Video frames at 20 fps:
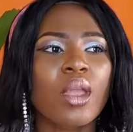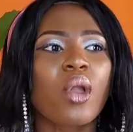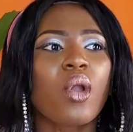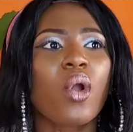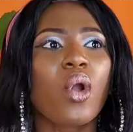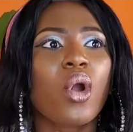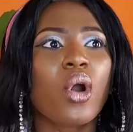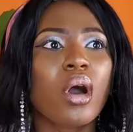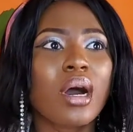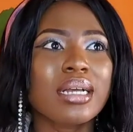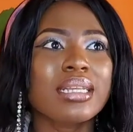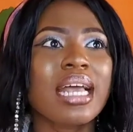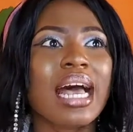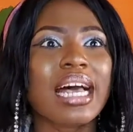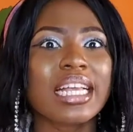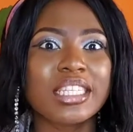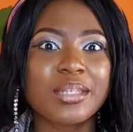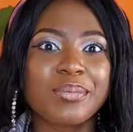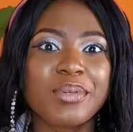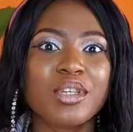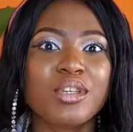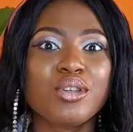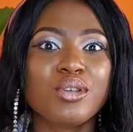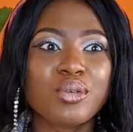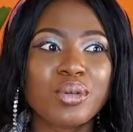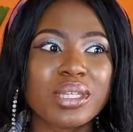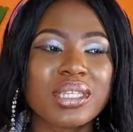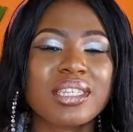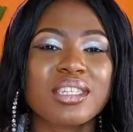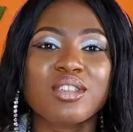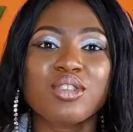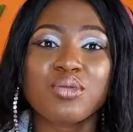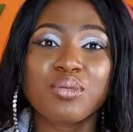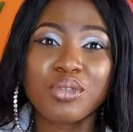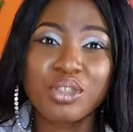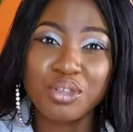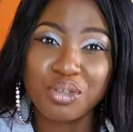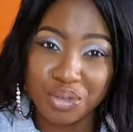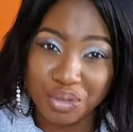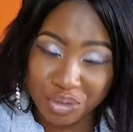God has been using
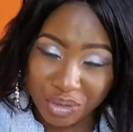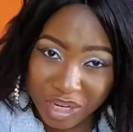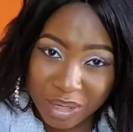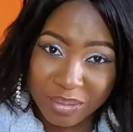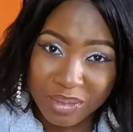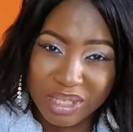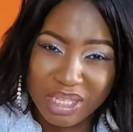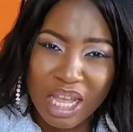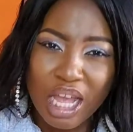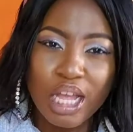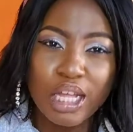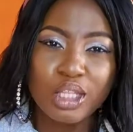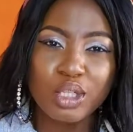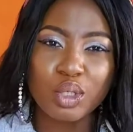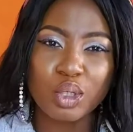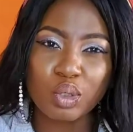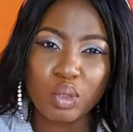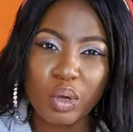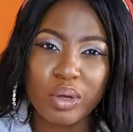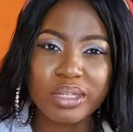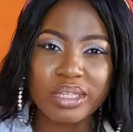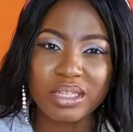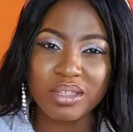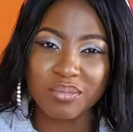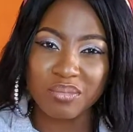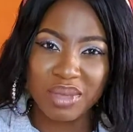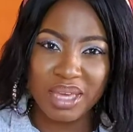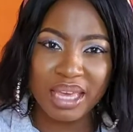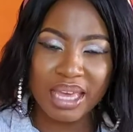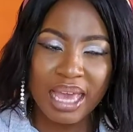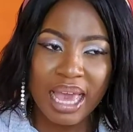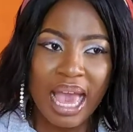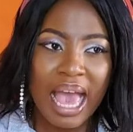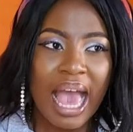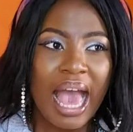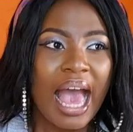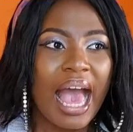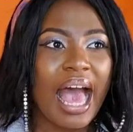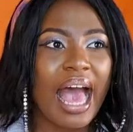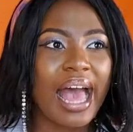dreams to talk to me.
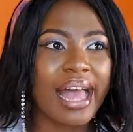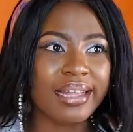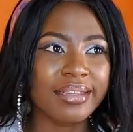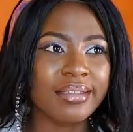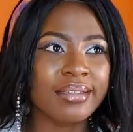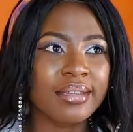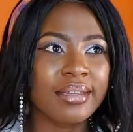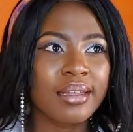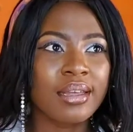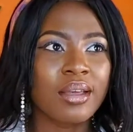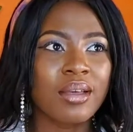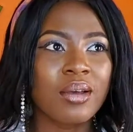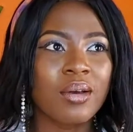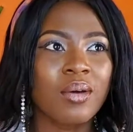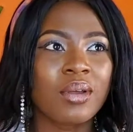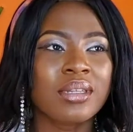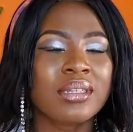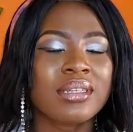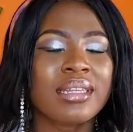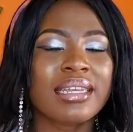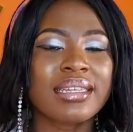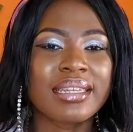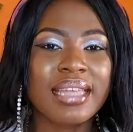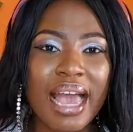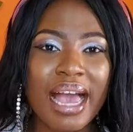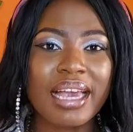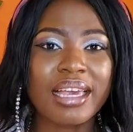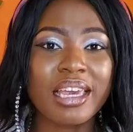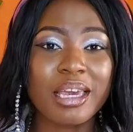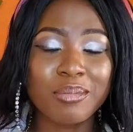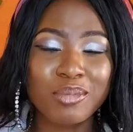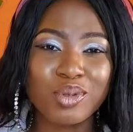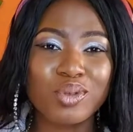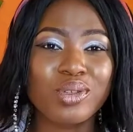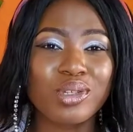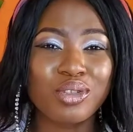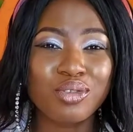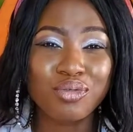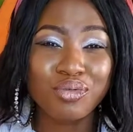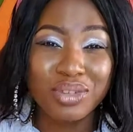And the day I came to
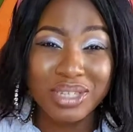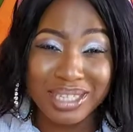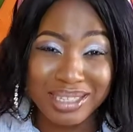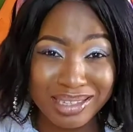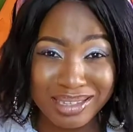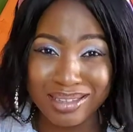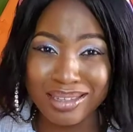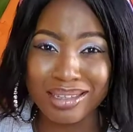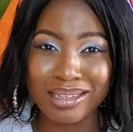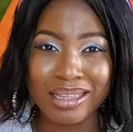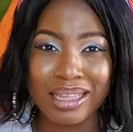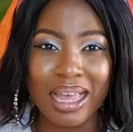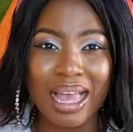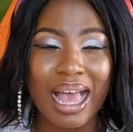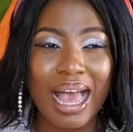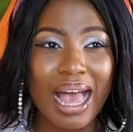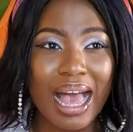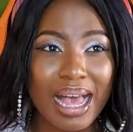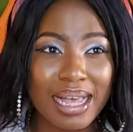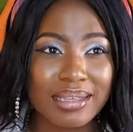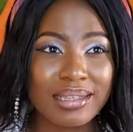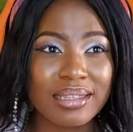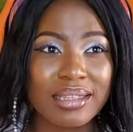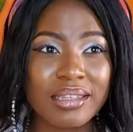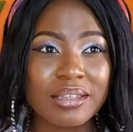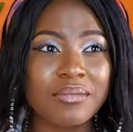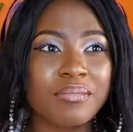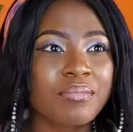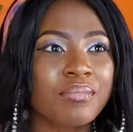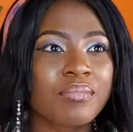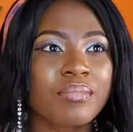this reasoning, as in,